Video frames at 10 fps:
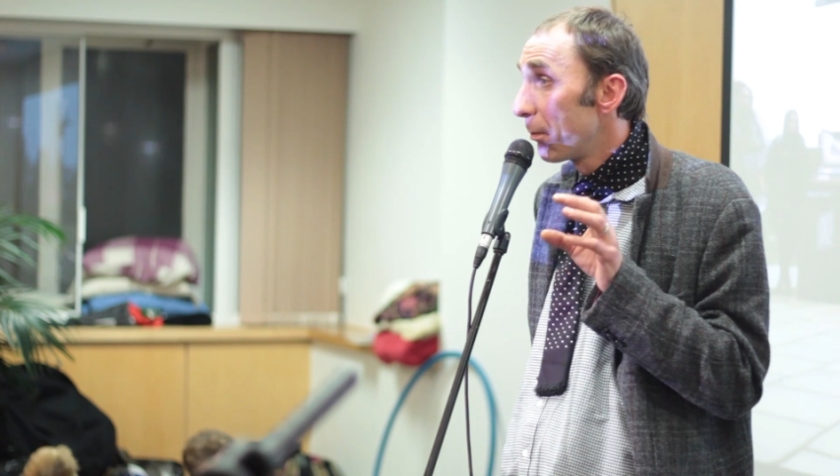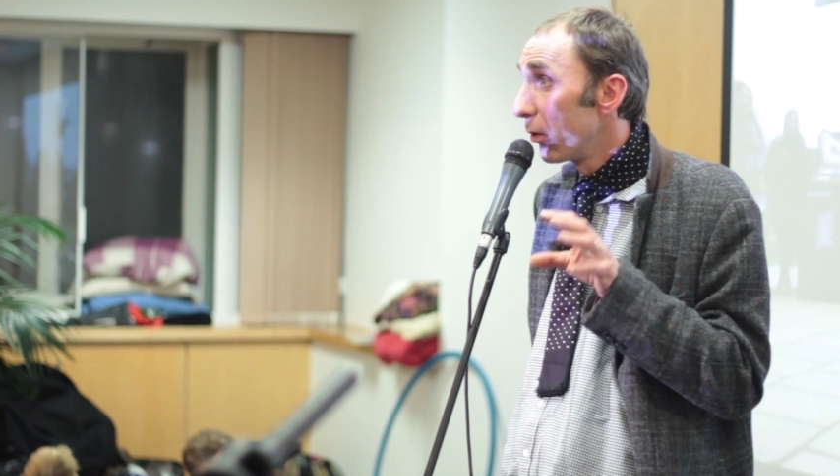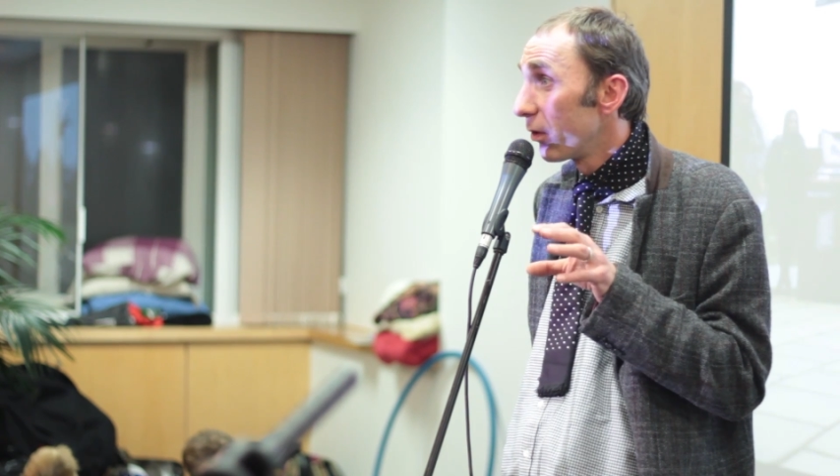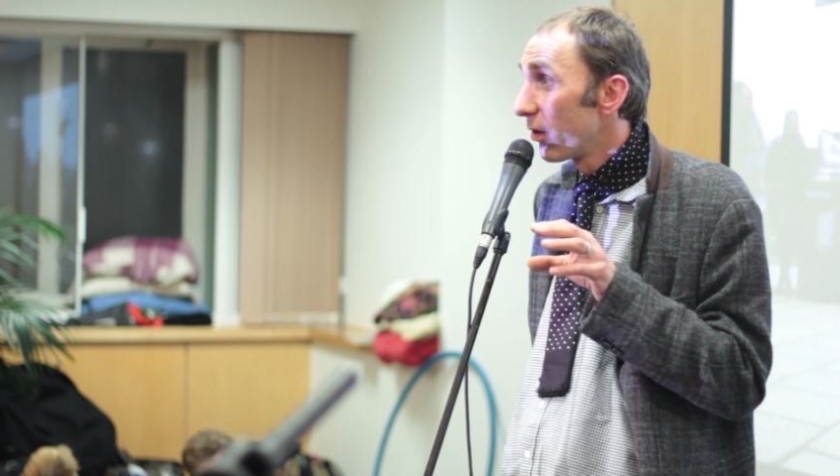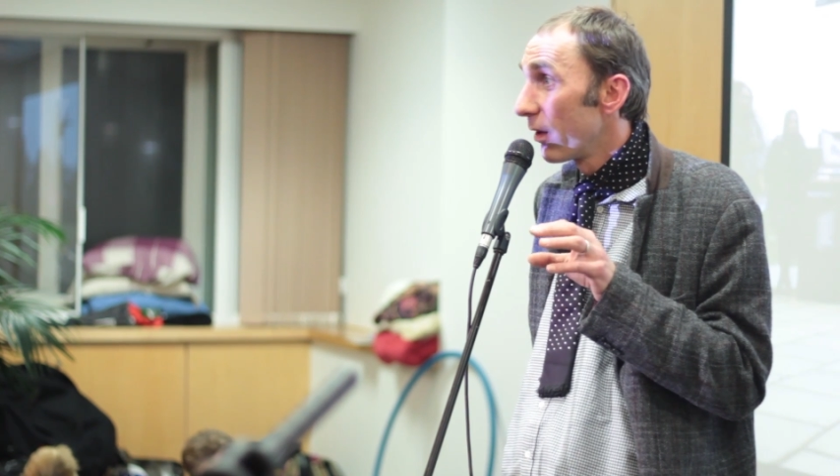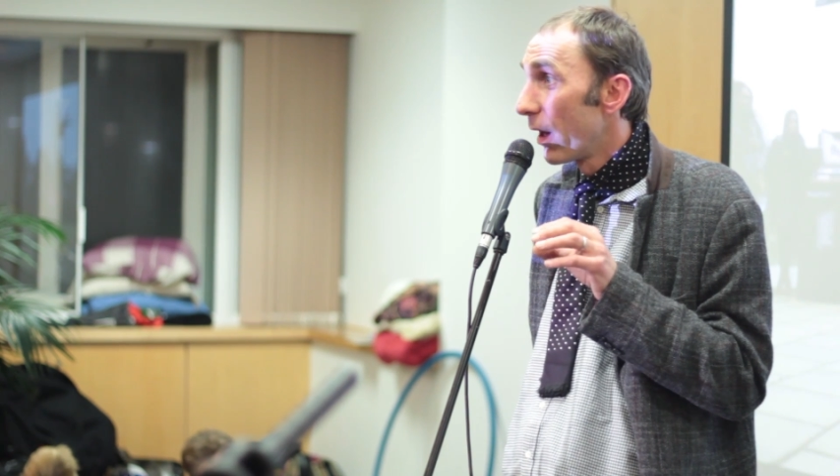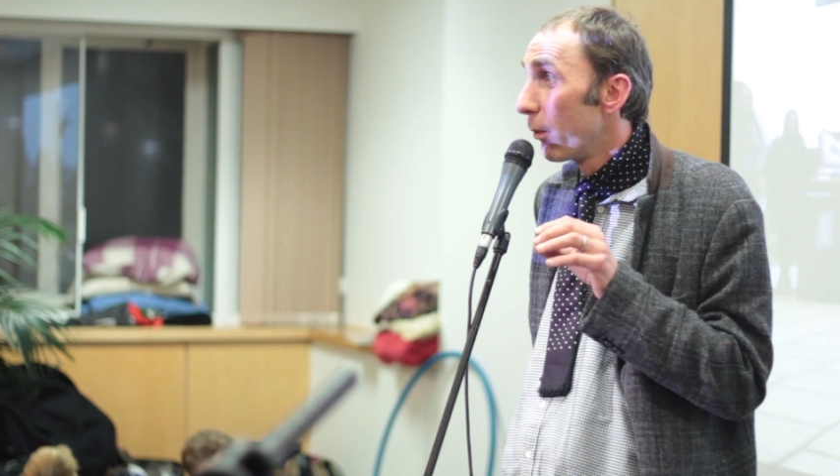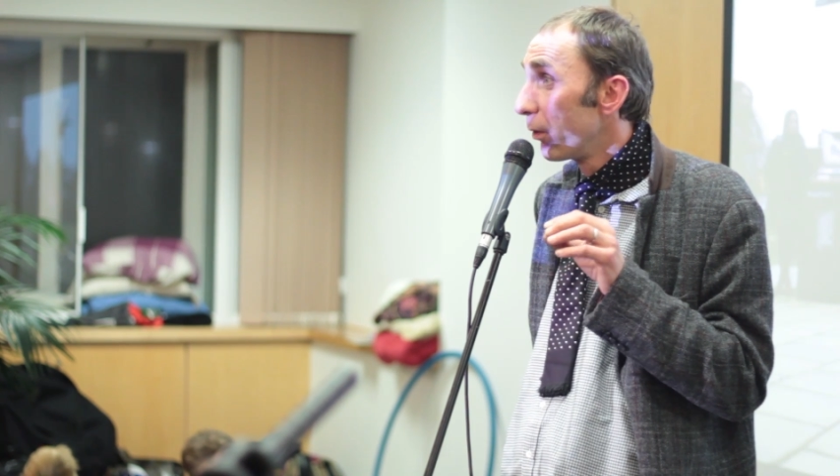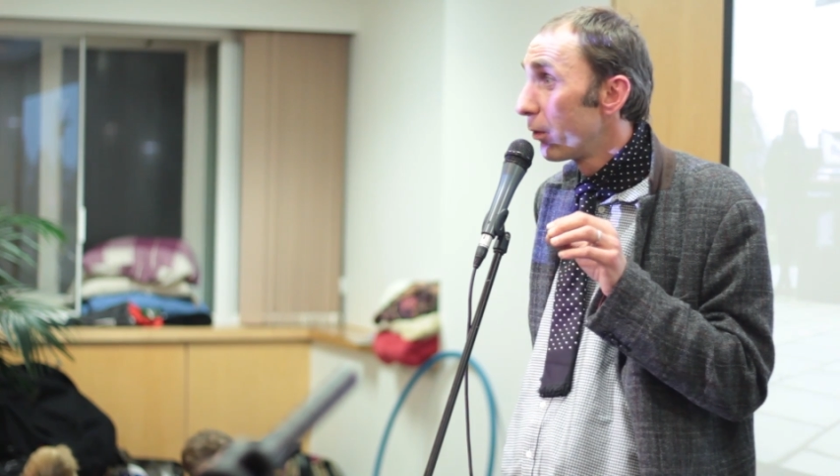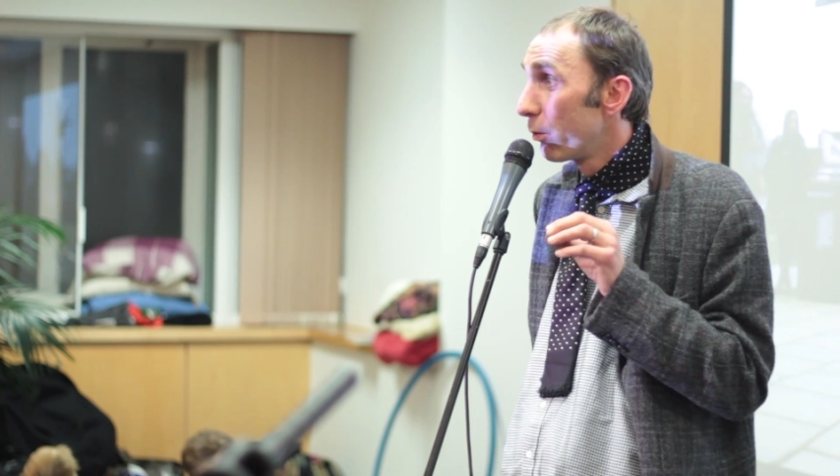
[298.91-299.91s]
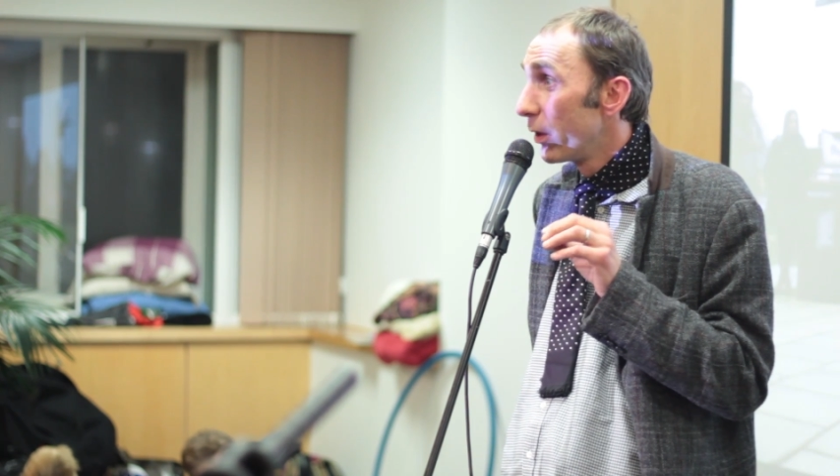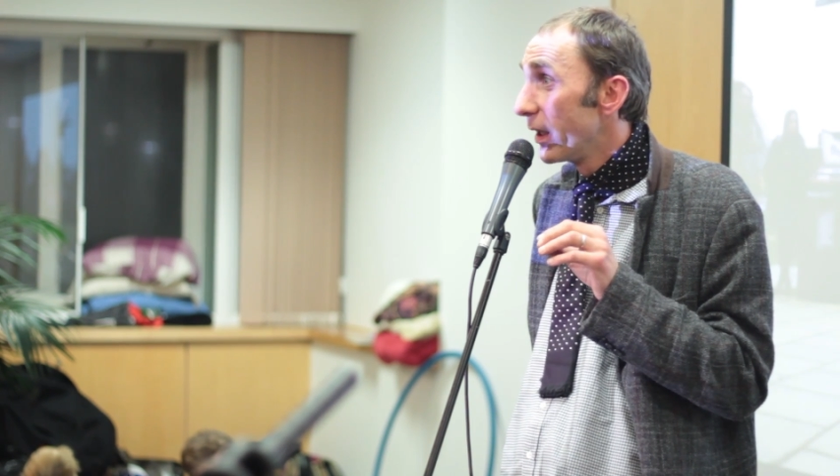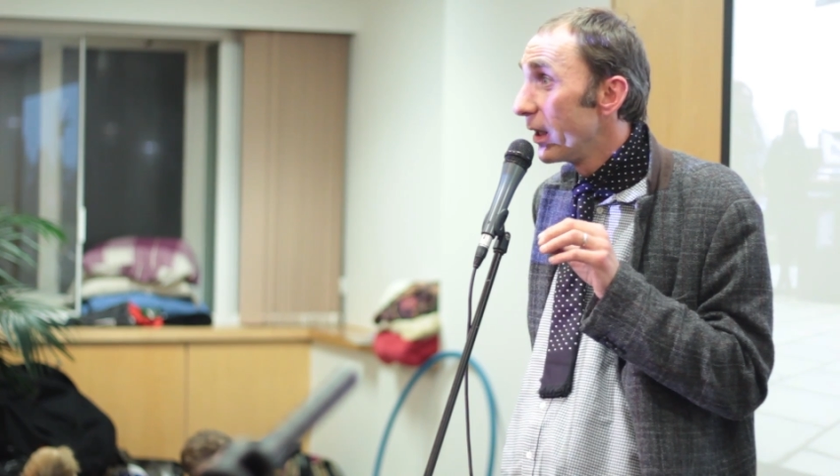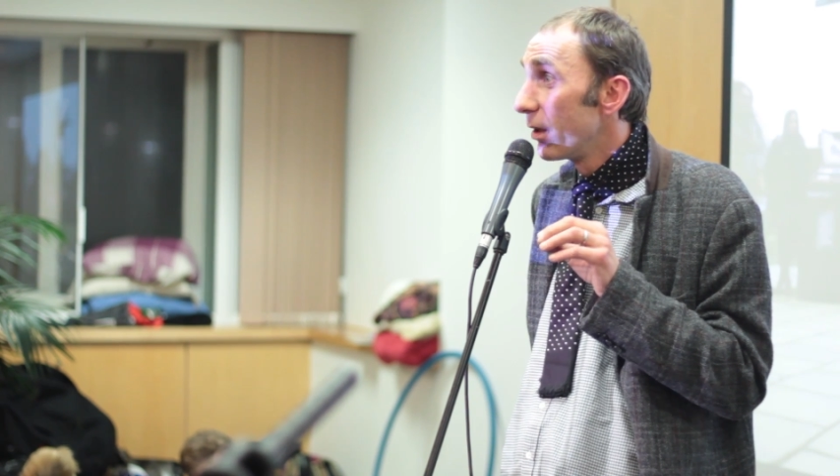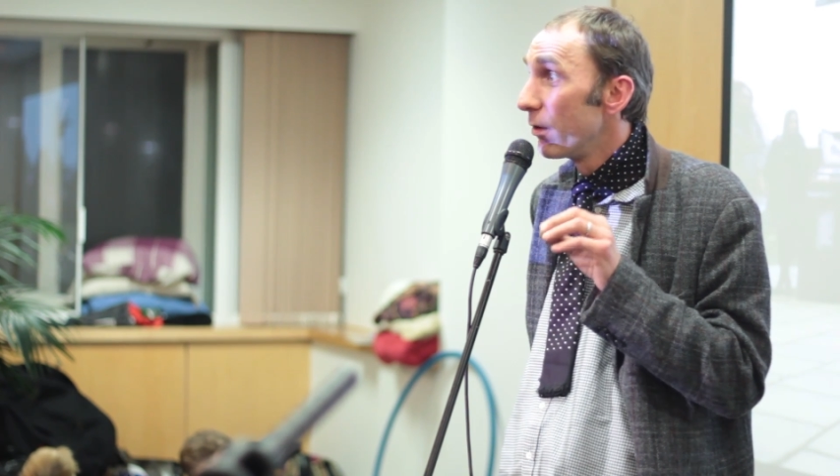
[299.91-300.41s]
books that they want to
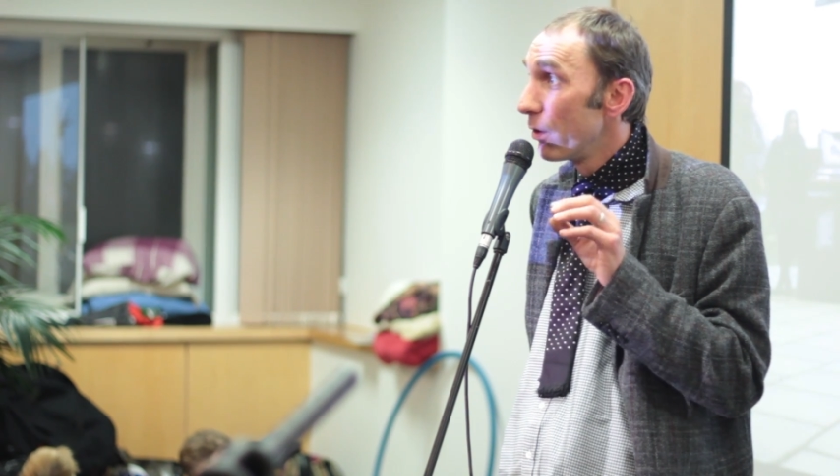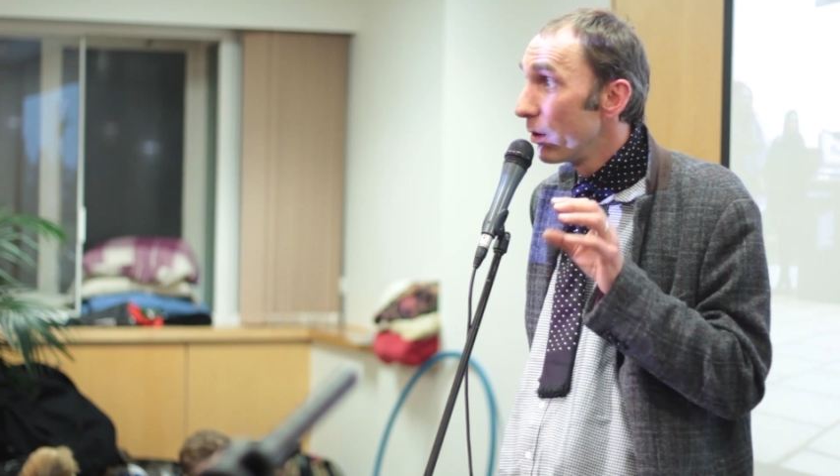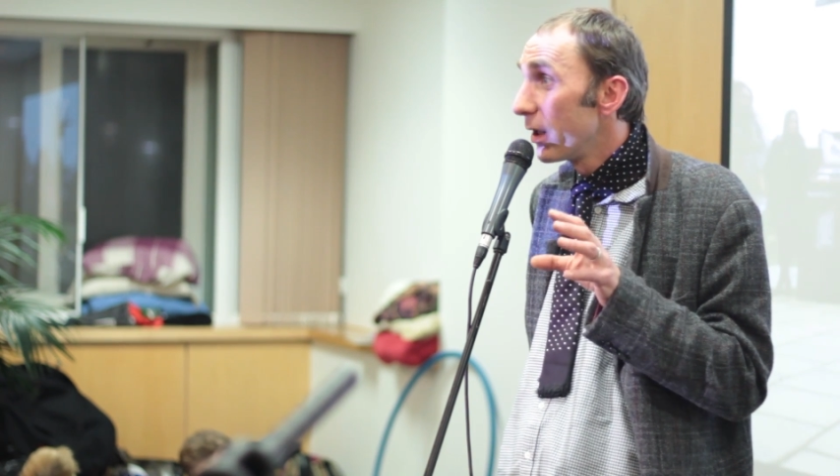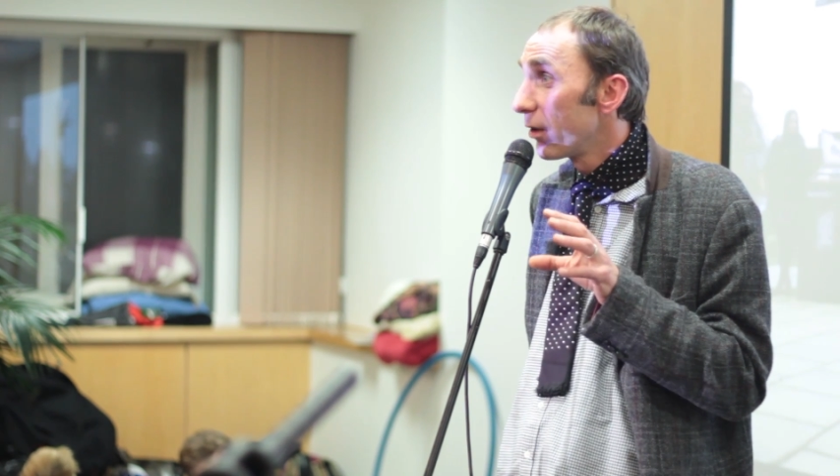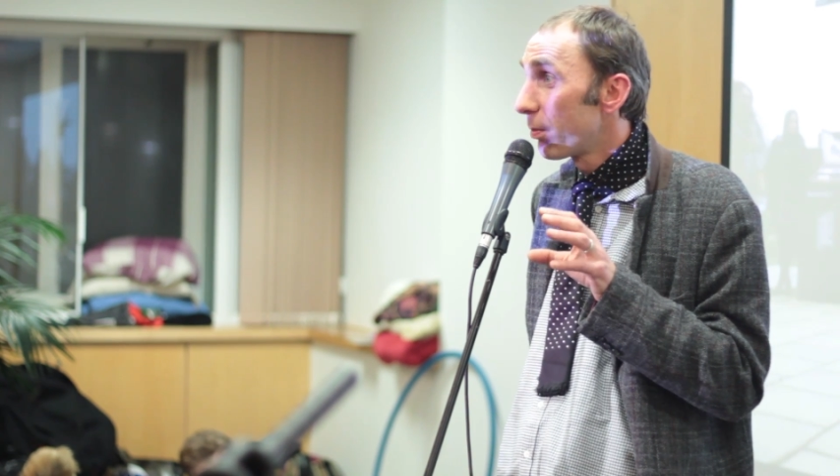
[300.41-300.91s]
read and do the